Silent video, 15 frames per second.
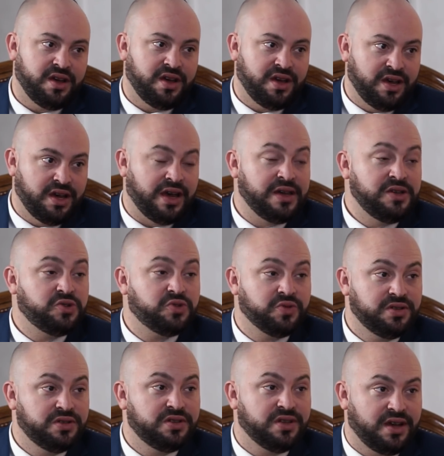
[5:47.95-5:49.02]
a
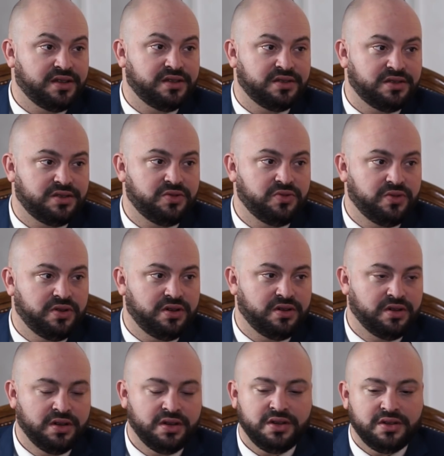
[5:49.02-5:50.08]
hatred and to
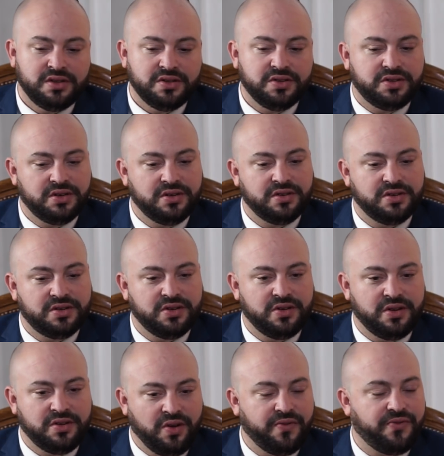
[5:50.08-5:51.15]

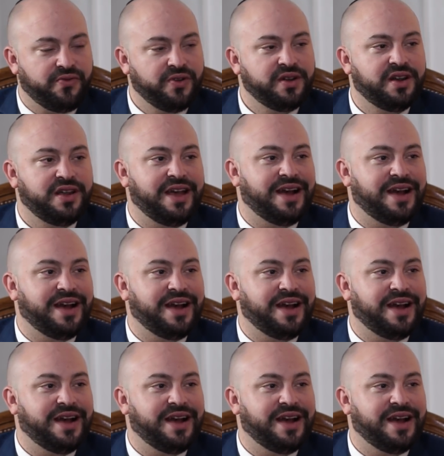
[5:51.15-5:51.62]
a not friendly